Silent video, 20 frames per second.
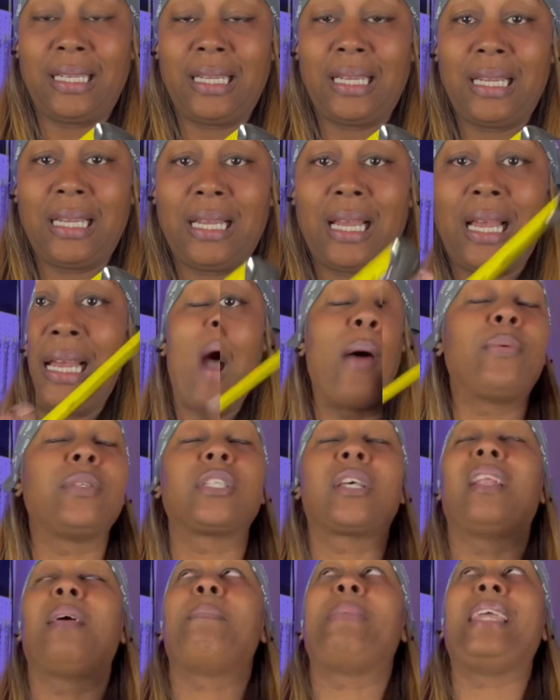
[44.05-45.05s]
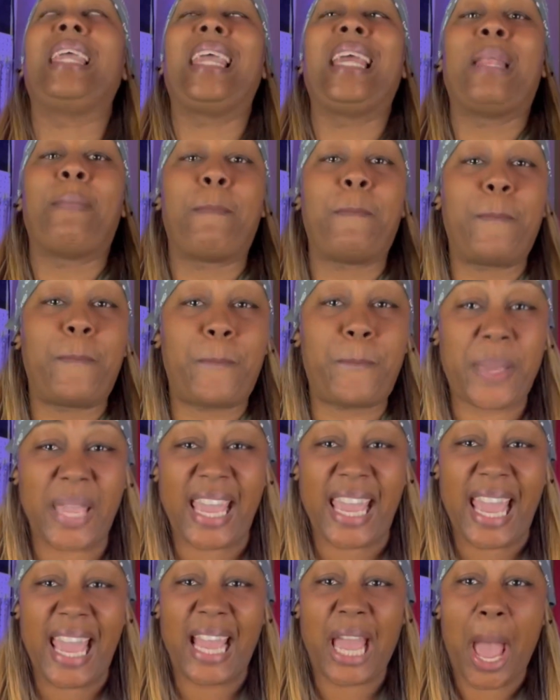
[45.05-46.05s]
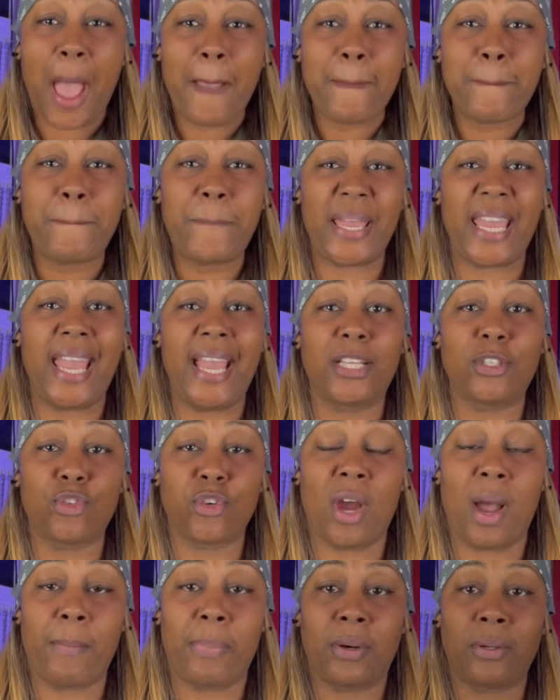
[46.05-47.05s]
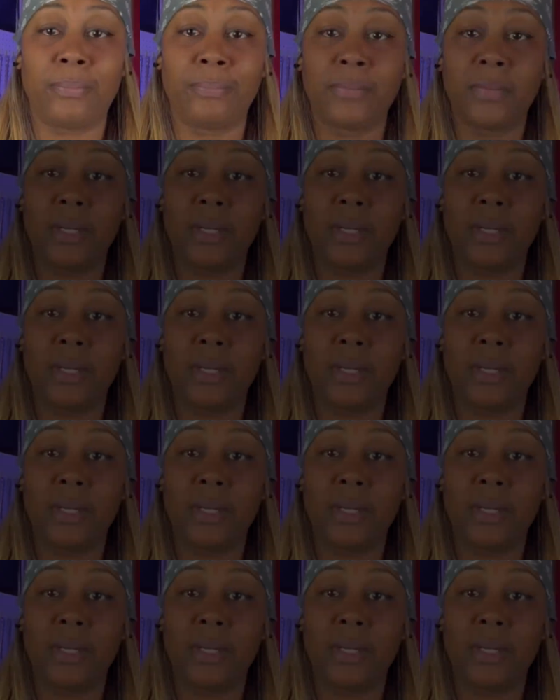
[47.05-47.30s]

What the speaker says: I knew I was gonna be in big trouble.